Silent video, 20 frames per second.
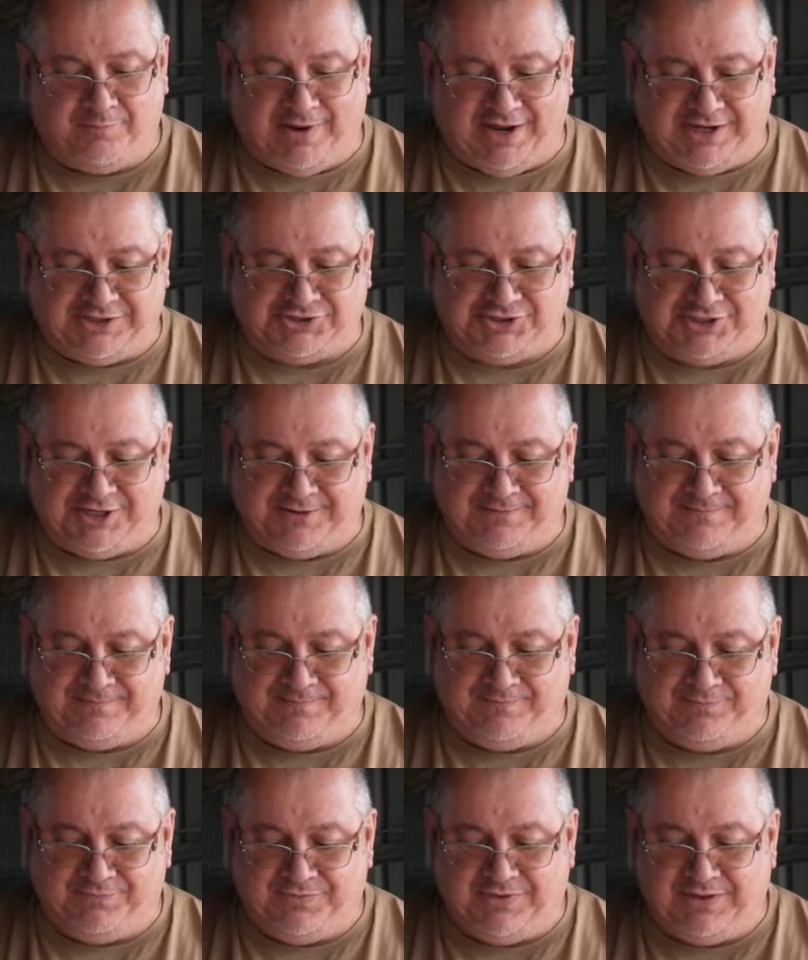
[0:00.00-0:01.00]
battery.
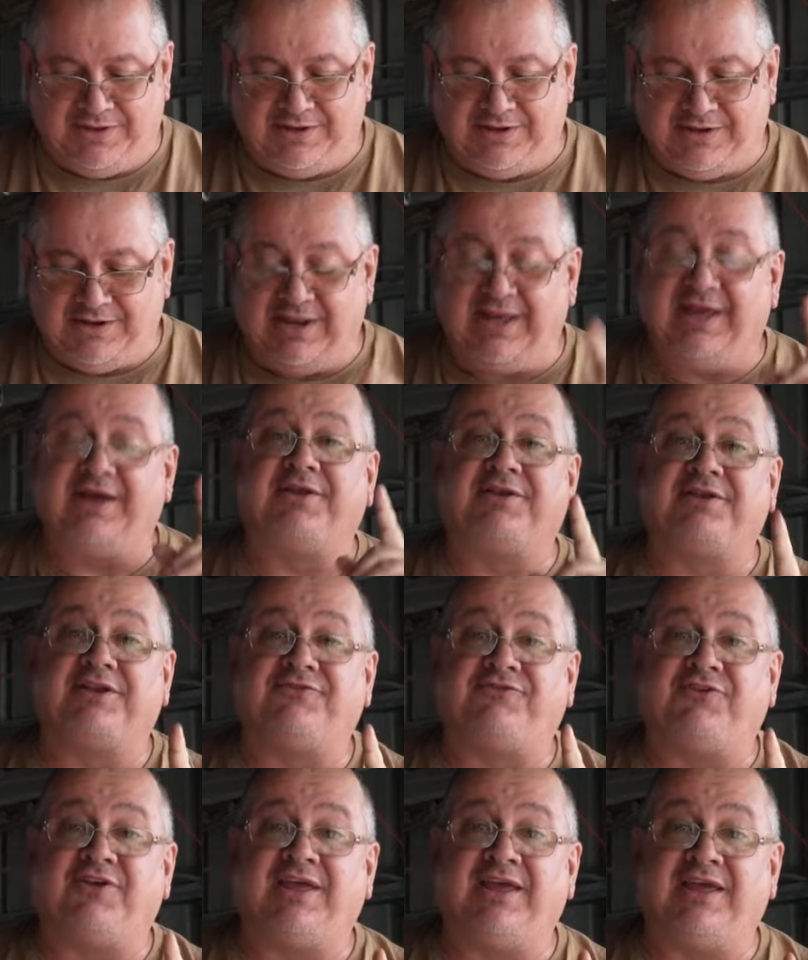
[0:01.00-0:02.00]
Now,
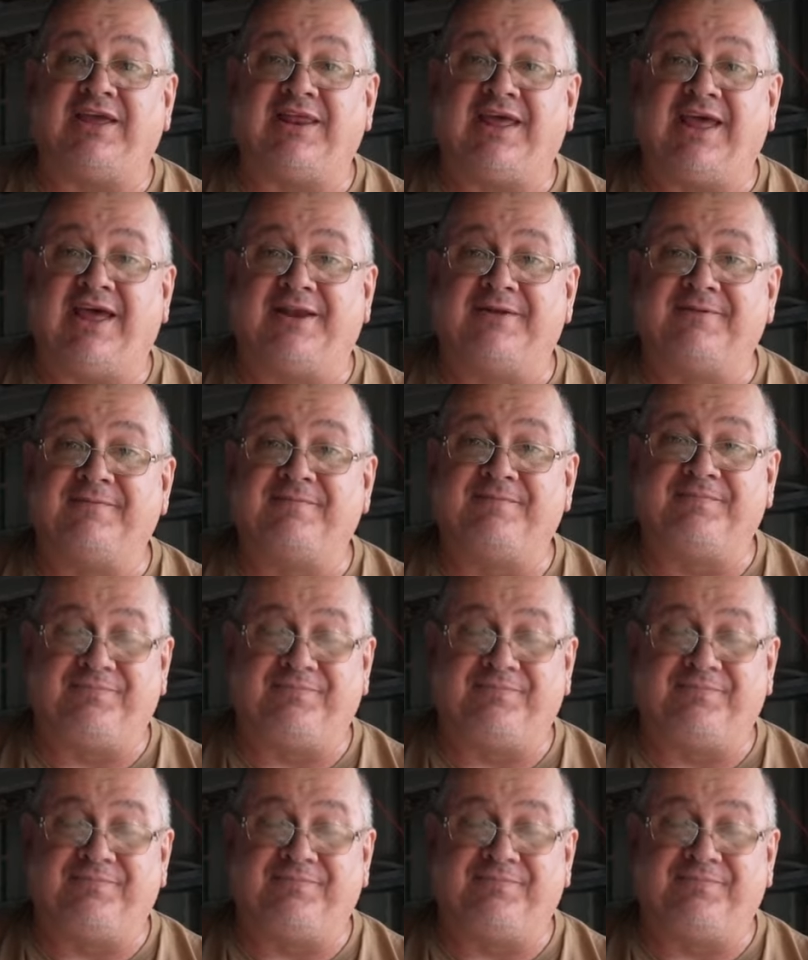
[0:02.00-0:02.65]
did you hear that?